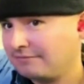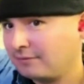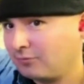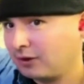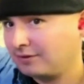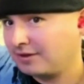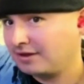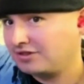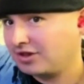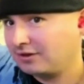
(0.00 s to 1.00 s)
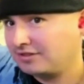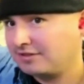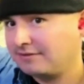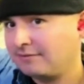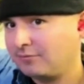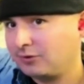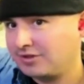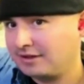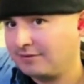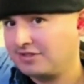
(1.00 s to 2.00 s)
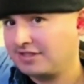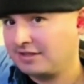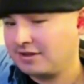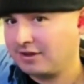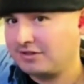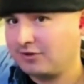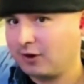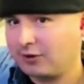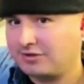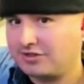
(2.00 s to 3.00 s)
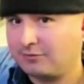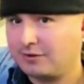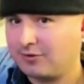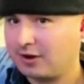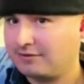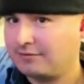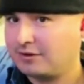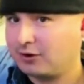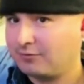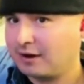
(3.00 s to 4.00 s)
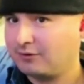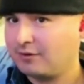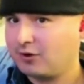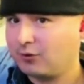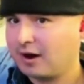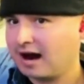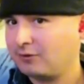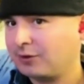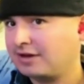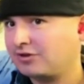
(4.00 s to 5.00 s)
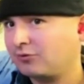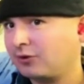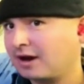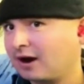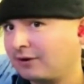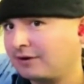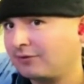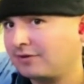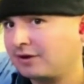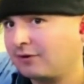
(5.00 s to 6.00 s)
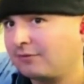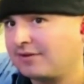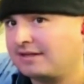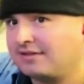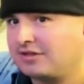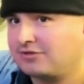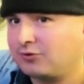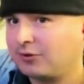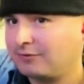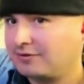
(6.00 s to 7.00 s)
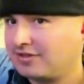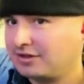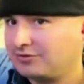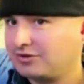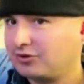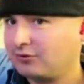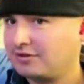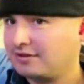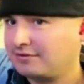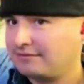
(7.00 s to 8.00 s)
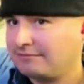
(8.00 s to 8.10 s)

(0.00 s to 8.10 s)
When we get a chance, we'll take the ZDX on our 75 mile for highway fuel economy route and update this story with test results.